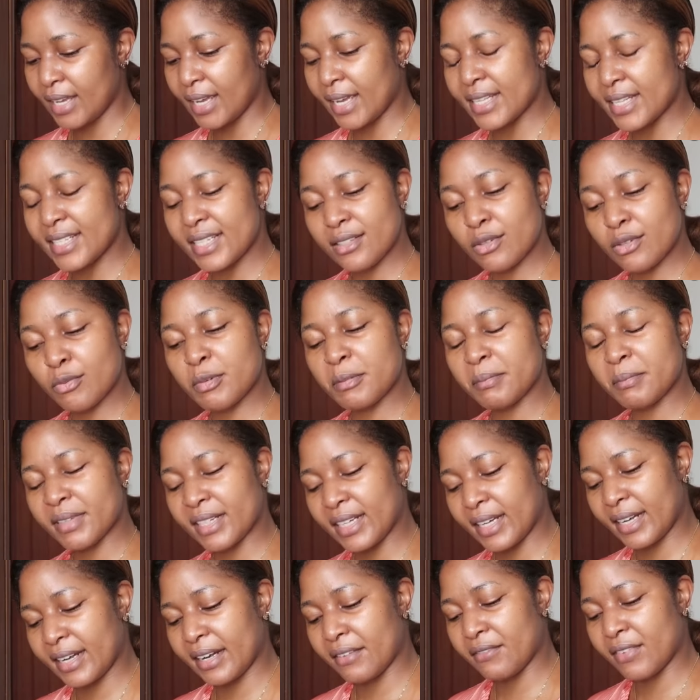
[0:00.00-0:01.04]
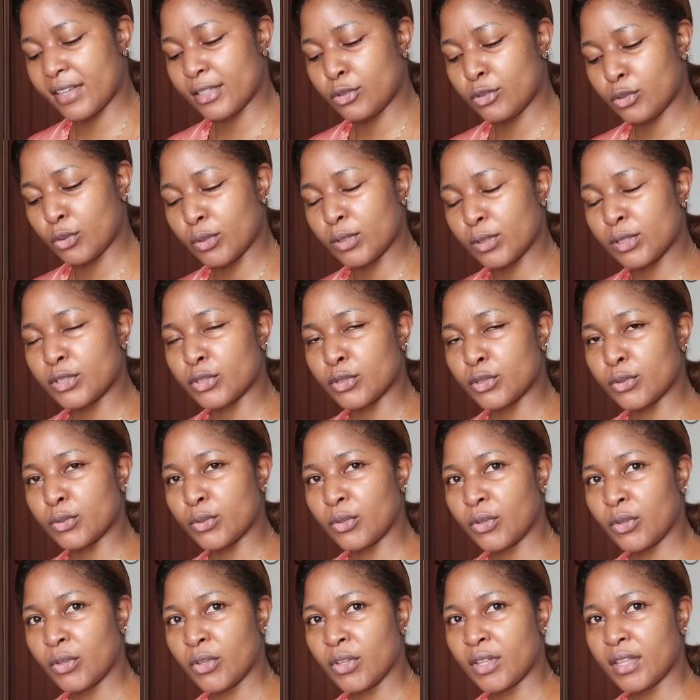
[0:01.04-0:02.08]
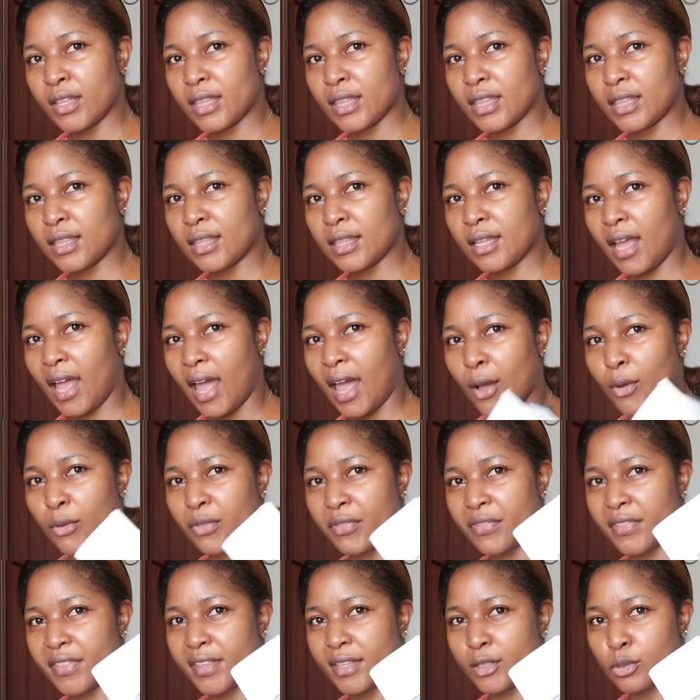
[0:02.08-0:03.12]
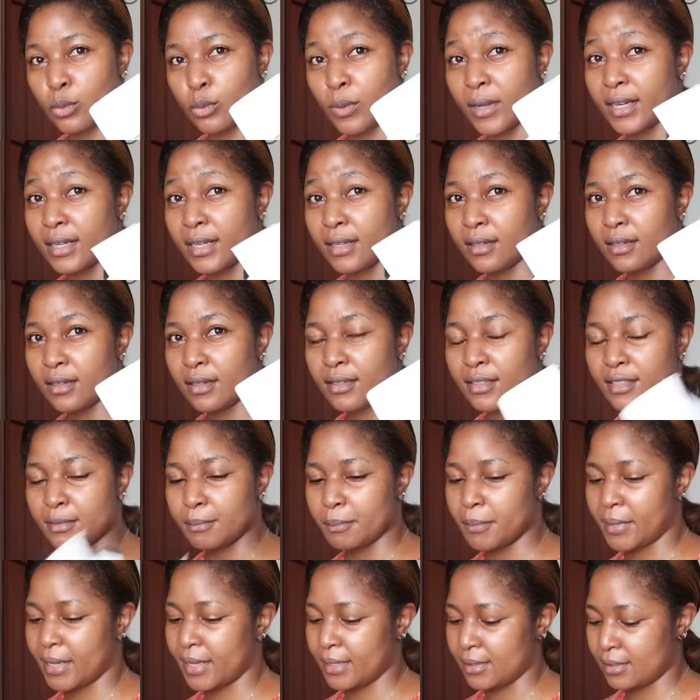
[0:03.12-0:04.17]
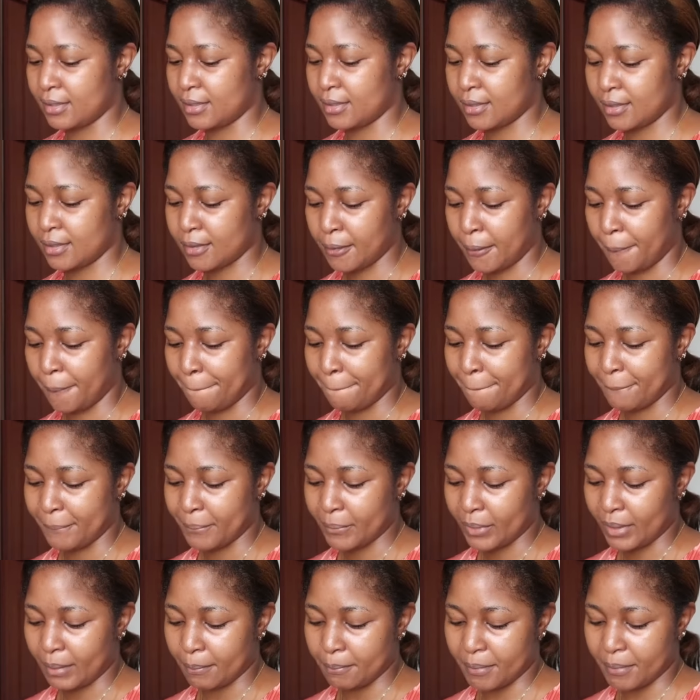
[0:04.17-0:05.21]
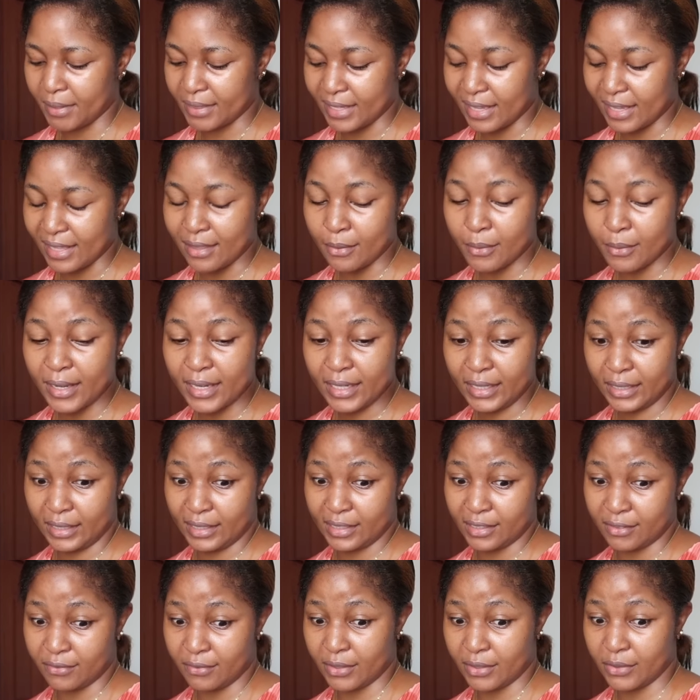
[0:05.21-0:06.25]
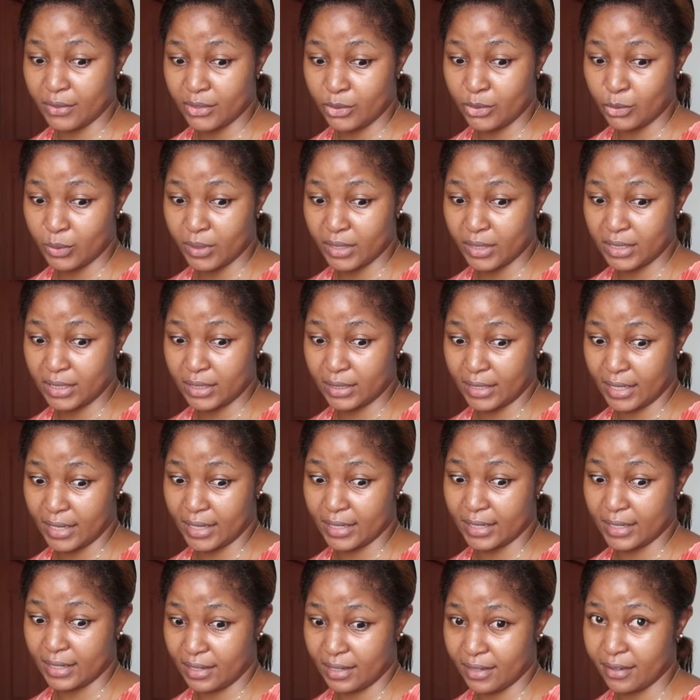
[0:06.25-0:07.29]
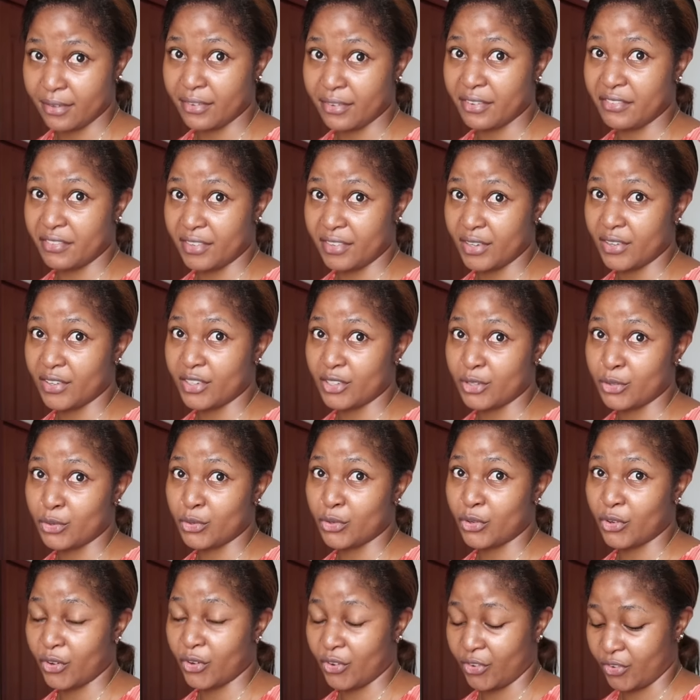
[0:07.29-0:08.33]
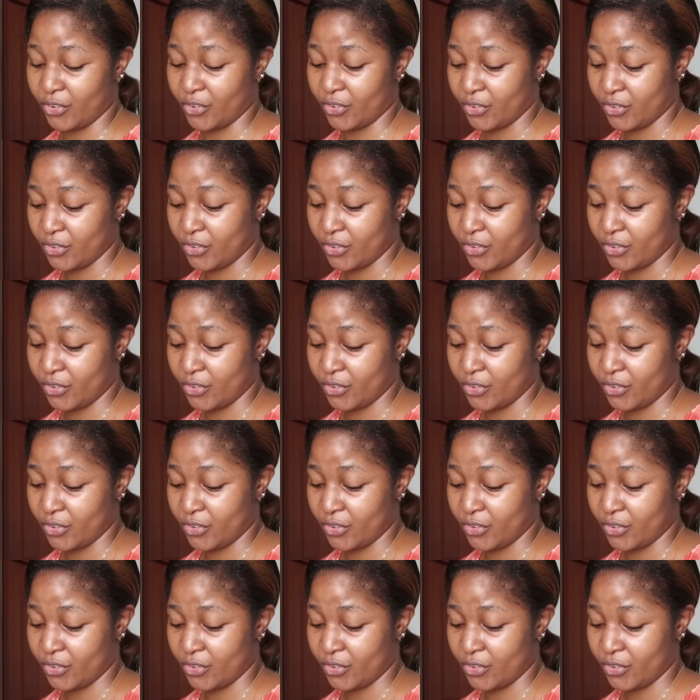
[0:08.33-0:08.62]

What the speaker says: I just remember I never told you how this one smells, but the other one is very sweet and very strong.